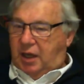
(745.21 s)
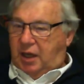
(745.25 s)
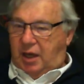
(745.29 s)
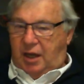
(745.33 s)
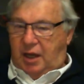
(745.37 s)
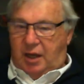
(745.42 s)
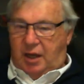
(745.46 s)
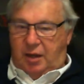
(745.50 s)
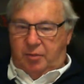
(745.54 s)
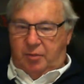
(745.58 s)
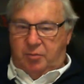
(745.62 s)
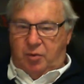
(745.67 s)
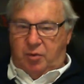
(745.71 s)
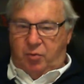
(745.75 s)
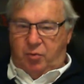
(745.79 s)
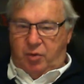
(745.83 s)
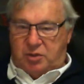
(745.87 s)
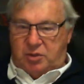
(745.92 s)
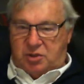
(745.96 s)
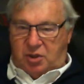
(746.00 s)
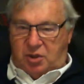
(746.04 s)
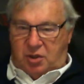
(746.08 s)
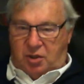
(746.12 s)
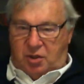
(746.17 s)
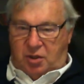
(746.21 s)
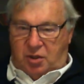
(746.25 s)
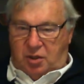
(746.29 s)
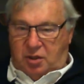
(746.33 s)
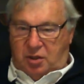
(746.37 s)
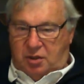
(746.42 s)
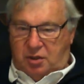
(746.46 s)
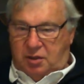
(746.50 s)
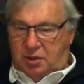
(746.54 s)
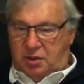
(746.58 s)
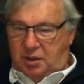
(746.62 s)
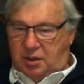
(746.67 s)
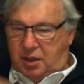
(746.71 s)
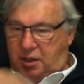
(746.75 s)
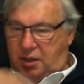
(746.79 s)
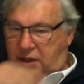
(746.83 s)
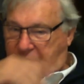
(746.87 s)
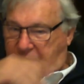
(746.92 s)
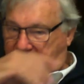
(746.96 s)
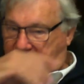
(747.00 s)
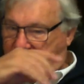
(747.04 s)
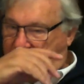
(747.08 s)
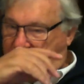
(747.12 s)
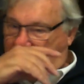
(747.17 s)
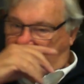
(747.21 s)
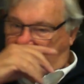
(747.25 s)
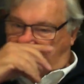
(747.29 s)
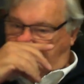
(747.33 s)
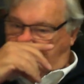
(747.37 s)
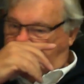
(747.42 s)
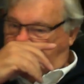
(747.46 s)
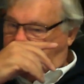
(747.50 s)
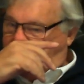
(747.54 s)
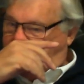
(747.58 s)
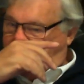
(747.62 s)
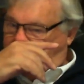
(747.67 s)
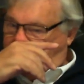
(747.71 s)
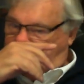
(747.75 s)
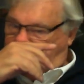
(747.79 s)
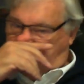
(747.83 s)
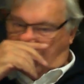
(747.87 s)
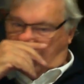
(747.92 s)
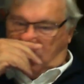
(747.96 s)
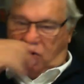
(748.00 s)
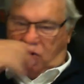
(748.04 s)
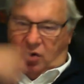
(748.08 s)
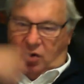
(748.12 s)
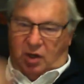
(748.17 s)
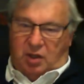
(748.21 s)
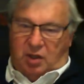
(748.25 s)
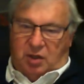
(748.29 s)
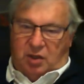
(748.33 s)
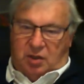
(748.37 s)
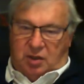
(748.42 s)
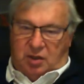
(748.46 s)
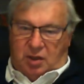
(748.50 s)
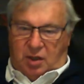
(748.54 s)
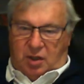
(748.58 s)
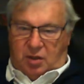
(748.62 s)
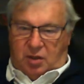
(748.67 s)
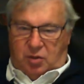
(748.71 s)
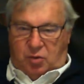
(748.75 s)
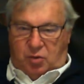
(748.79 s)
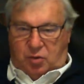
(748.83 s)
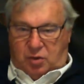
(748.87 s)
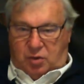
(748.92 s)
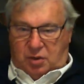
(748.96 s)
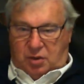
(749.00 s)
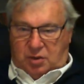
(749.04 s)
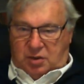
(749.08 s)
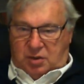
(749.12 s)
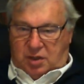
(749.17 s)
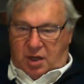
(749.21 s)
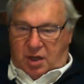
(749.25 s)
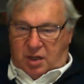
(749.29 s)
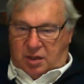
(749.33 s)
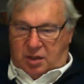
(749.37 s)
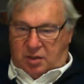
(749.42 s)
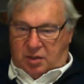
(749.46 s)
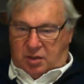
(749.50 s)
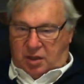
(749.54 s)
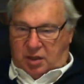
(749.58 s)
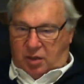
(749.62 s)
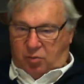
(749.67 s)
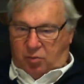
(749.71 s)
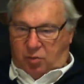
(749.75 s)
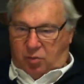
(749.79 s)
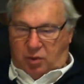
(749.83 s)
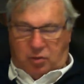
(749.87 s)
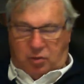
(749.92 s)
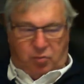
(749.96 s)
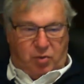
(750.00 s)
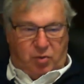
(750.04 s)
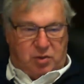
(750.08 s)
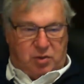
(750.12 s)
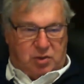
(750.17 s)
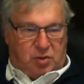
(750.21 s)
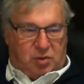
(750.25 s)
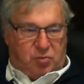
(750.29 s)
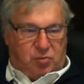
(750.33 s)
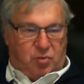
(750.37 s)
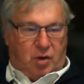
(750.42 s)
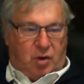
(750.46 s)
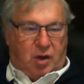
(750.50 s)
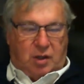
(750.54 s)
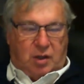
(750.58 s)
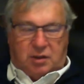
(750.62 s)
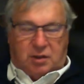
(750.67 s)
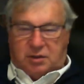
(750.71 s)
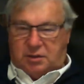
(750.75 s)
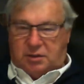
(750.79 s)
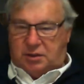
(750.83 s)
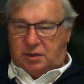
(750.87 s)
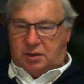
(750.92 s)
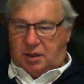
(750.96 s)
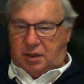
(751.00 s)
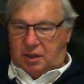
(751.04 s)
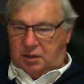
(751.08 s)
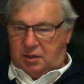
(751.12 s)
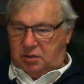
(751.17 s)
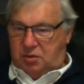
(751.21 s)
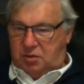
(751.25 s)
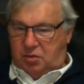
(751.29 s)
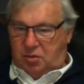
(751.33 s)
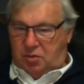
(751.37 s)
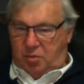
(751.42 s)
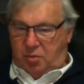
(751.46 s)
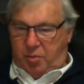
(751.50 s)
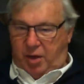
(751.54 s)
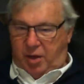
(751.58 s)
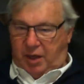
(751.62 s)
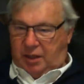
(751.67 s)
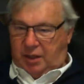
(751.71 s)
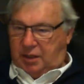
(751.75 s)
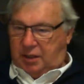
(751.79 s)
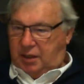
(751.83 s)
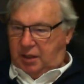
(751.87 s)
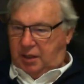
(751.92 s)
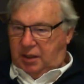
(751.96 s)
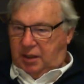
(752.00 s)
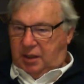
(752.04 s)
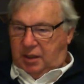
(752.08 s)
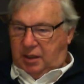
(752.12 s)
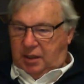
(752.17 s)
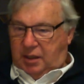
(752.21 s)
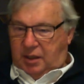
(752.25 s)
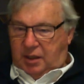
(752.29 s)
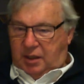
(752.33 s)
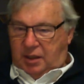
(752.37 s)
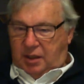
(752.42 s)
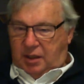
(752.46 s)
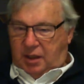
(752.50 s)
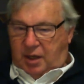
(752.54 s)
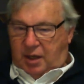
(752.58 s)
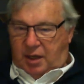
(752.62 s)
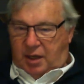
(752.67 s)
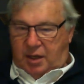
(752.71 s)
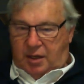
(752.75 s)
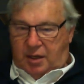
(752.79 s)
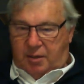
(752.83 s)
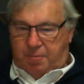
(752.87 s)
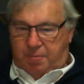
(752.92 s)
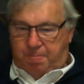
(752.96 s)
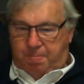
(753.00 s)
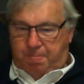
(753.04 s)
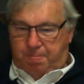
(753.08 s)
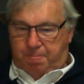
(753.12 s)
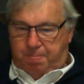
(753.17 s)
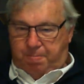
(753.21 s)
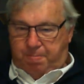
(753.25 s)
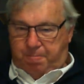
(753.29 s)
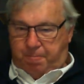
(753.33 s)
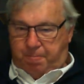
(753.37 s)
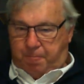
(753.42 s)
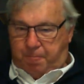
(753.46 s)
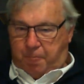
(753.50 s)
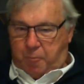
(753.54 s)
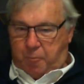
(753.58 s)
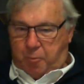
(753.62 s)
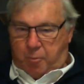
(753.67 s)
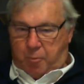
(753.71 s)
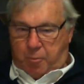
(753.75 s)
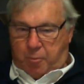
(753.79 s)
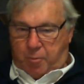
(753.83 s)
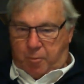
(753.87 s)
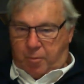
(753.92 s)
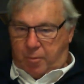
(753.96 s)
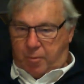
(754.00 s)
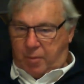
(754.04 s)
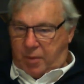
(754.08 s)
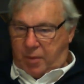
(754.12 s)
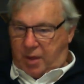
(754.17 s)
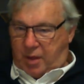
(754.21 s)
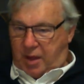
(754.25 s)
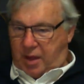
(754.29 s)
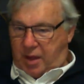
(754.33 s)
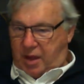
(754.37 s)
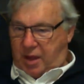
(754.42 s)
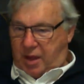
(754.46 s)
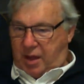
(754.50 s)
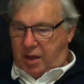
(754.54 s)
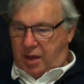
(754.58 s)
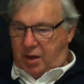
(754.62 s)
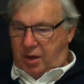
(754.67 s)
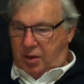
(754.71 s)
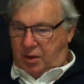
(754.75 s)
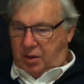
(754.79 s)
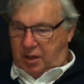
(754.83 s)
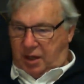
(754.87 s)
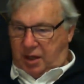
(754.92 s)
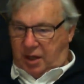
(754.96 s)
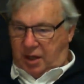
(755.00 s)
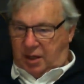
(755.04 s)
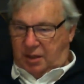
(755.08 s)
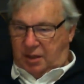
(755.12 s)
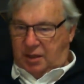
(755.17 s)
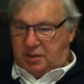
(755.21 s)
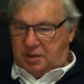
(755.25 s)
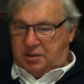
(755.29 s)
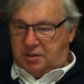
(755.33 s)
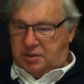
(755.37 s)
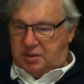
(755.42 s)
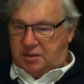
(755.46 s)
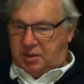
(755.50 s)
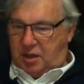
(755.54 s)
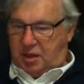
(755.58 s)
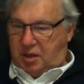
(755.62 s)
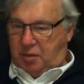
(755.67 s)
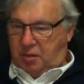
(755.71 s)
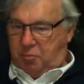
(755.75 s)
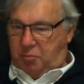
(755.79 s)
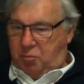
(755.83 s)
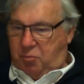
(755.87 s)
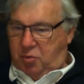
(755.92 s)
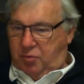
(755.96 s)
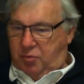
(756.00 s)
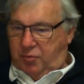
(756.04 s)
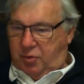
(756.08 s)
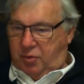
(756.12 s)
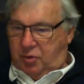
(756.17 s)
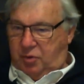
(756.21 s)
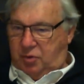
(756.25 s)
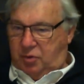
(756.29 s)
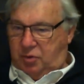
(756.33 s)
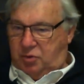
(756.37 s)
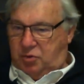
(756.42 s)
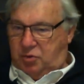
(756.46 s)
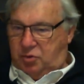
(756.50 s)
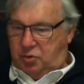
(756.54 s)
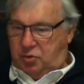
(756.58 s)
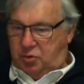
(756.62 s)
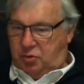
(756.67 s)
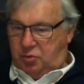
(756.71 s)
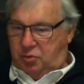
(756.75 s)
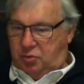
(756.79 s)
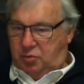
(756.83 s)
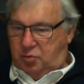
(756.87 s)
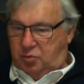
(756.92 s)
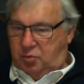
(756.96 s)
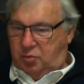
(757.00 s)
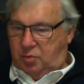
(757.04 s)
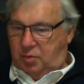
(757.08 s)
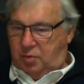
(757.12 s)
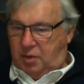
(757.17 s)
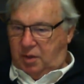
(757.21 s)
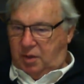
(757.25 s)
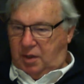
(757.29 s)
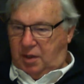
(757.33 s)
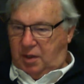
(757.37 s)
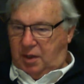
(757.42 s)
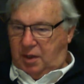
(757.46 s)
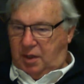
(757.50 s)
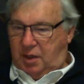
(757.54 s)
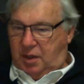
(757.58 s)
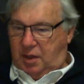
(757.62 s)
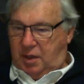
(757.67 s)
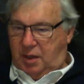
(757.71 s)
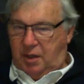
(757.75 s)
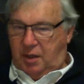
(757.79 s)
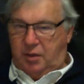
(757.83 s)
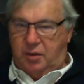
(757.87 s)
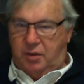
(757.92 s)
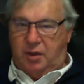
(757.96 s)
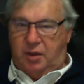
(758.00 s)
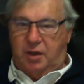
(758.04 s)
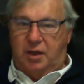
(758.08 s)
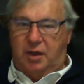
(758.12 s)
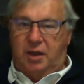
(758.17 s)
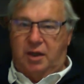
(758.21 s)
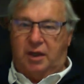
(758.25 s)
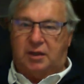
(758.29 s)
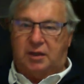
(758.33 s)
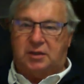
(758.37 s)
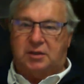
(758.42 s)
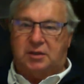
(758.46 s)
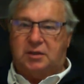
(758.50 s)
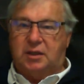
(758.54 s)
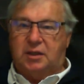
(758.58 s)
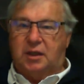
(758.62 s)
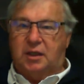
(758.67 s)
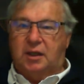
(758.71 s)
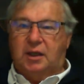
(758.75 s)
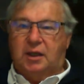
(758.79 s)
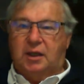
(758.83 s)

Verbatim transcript: Um, Richard Hearn, uh, uh, generally, you, you, can take what Richard writes uh, to the bank. Um, okay, let's move on to uh, the next.